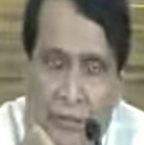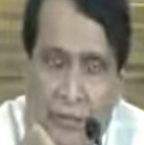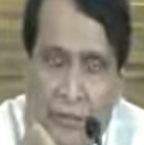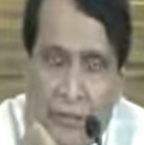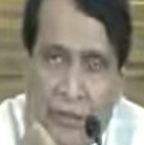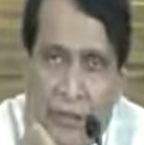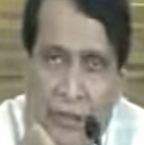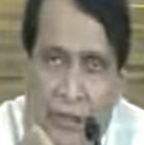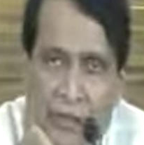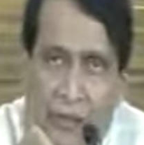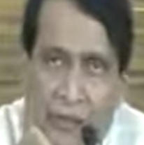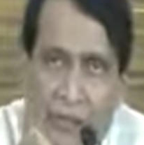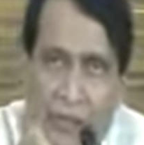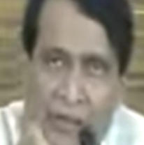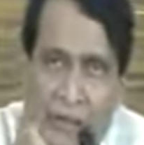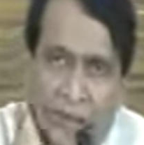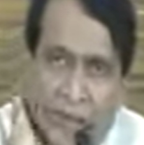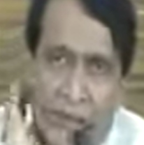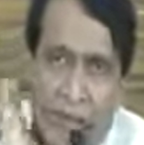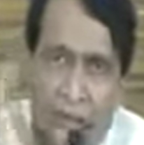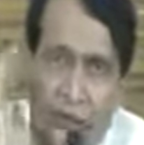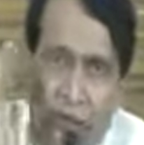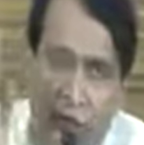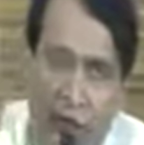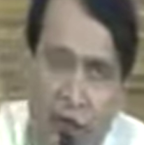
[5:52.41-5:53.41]
And that's what
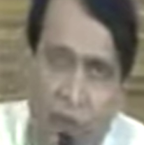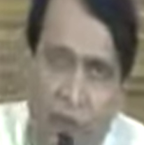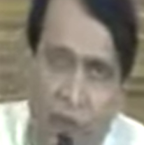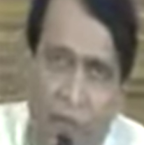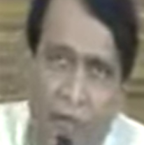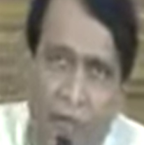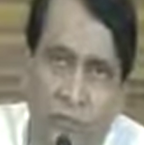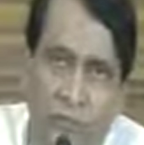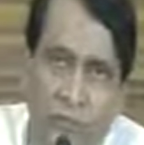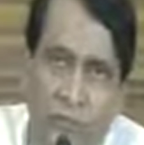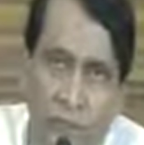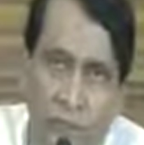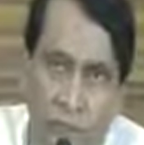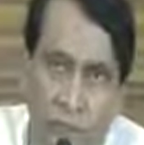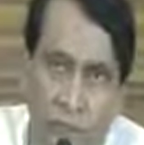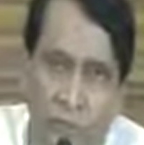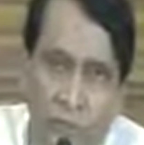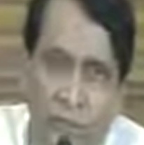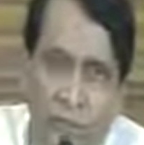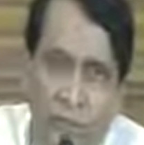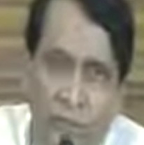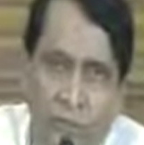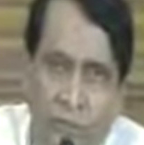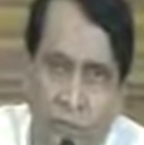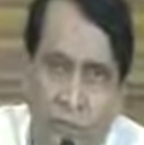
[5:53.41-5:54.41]
we are doing. In
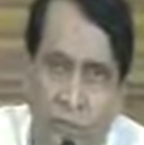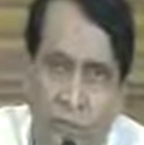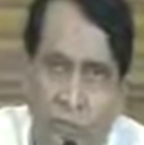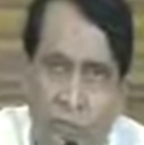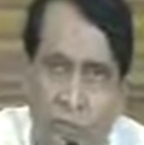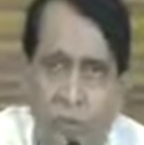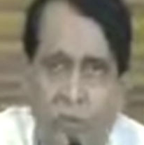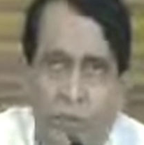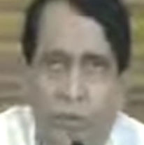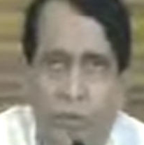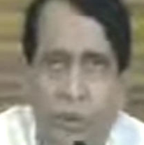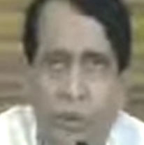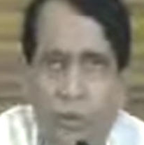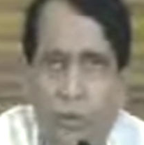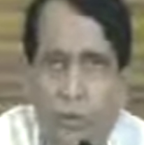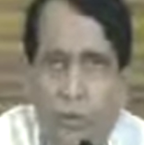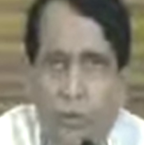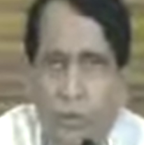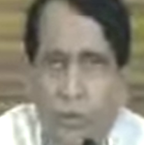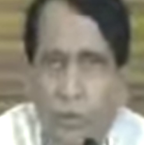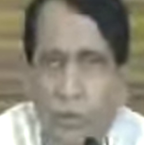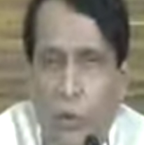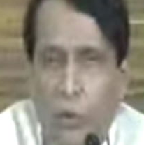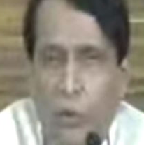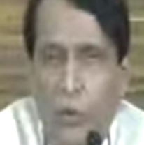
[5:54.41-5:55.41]
fact, I constantly
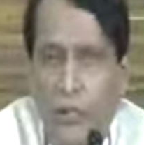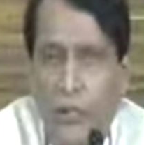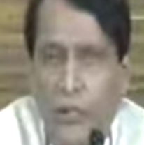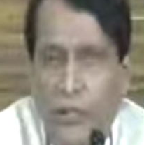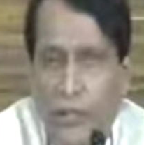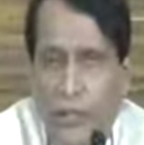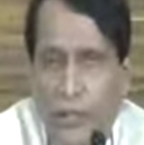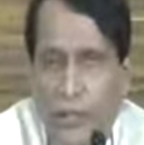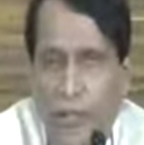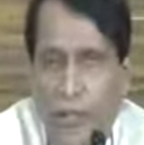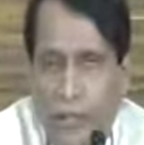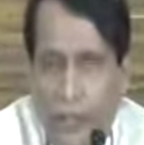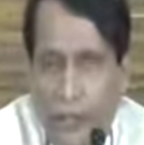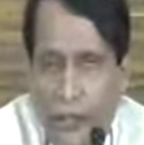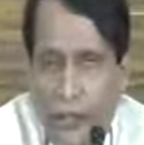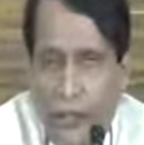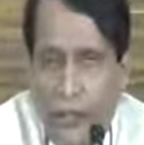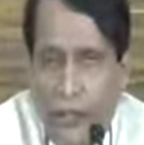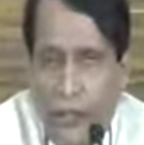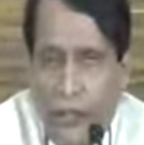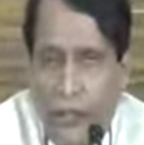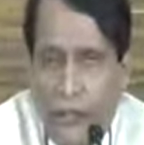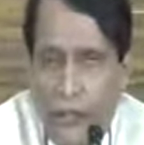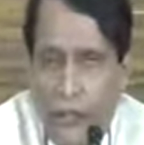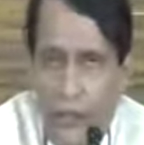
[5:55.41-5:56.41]
monitor it. In fact, after 2
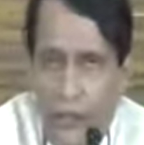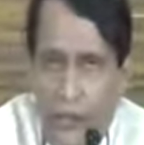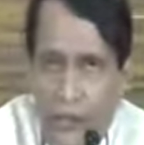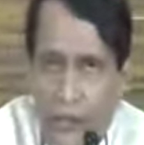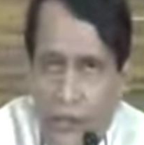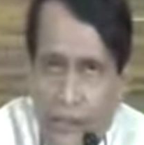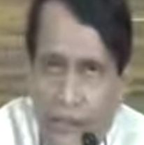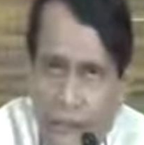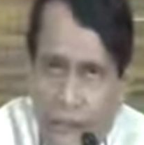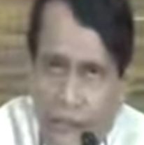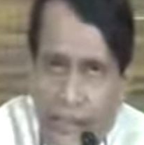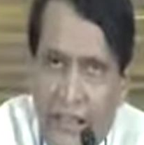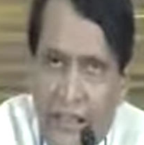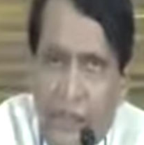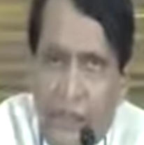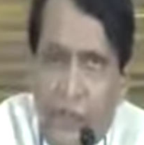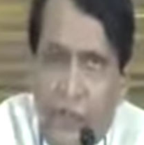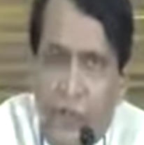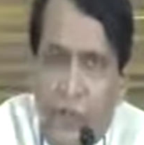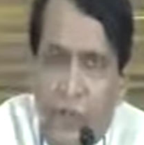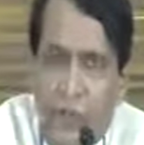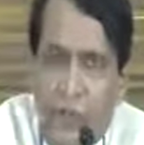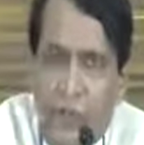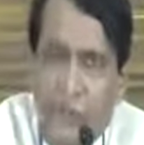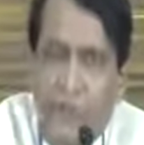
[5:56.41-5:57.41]
days again, I'm going to monitor
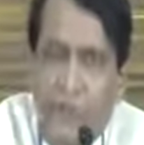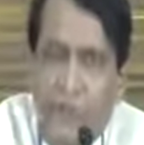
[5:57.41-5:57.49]
it